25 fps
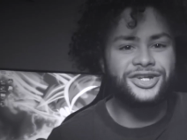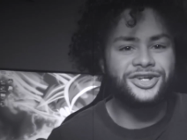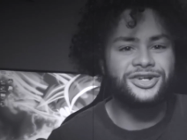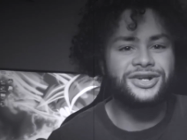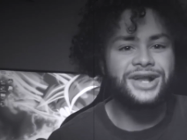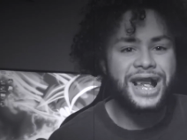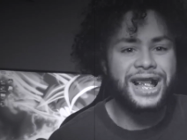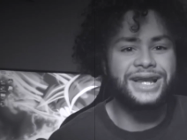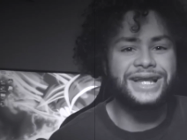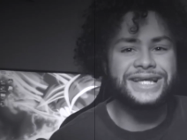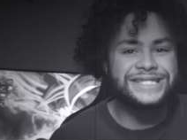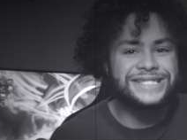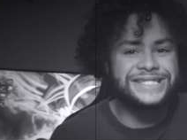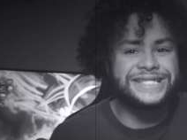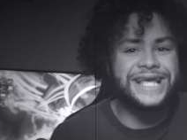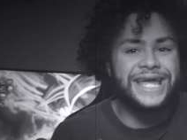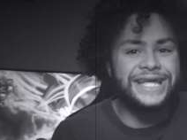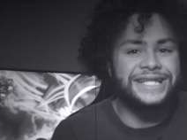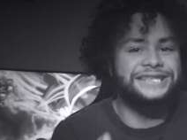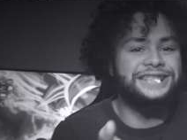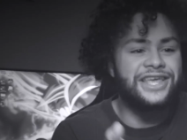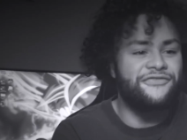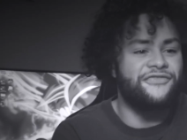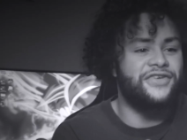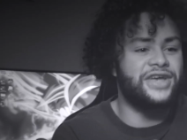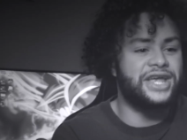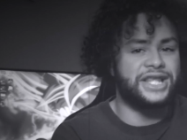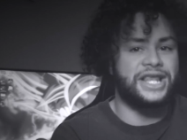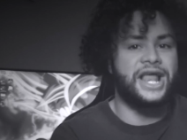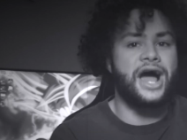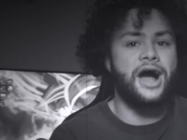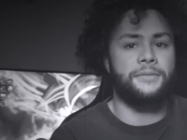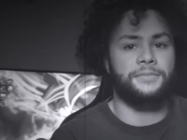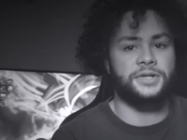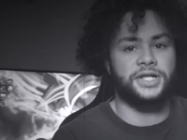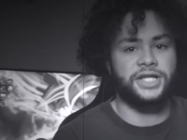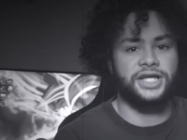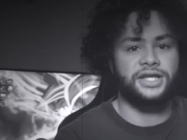not a scientific
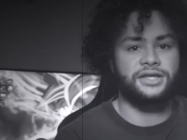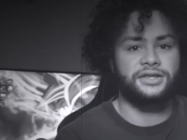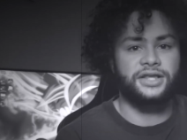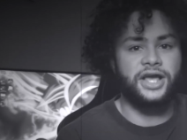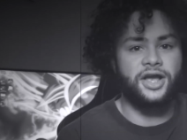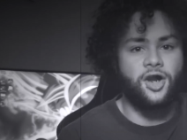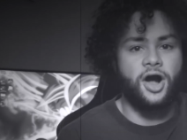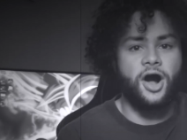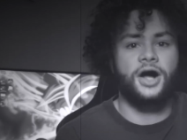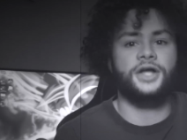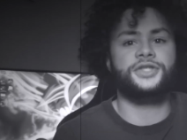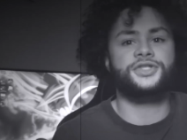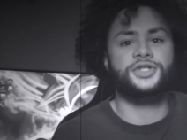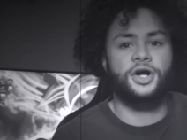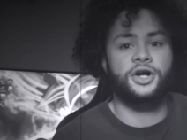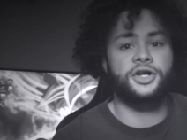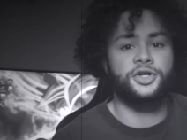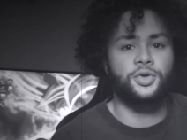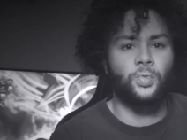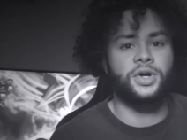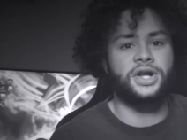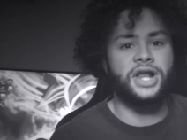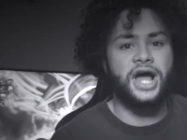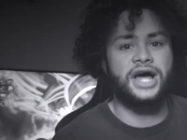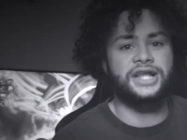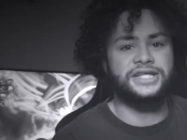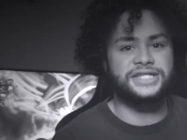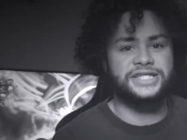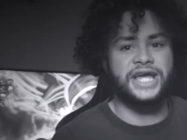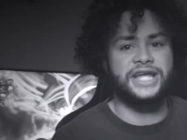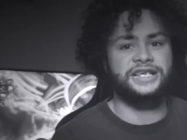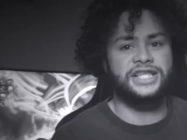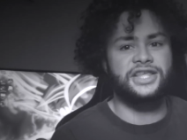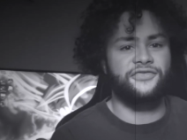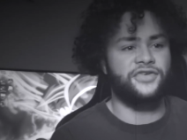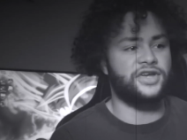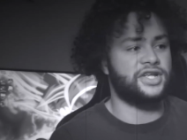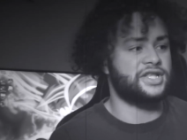anomaly. Like, odds are you are not a
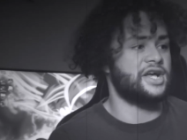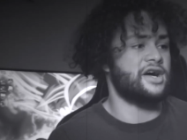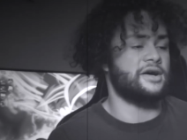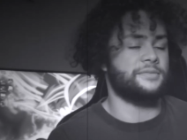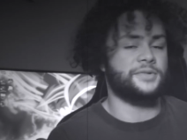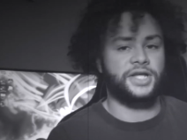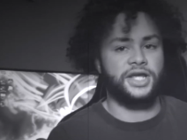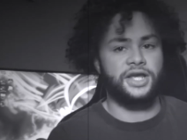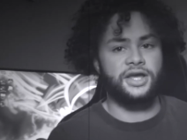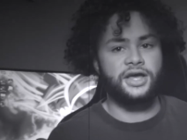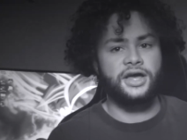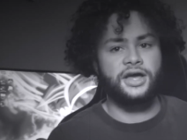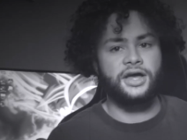scientific anomaly.